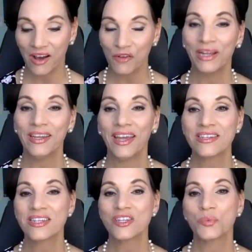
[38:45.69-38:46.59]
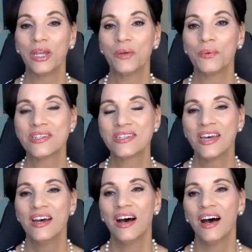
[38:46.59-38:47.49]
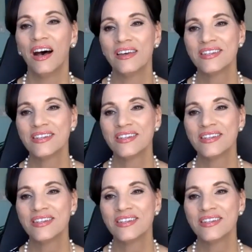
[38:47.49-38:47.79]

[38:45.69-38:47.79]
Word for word: And my guest this week was uh,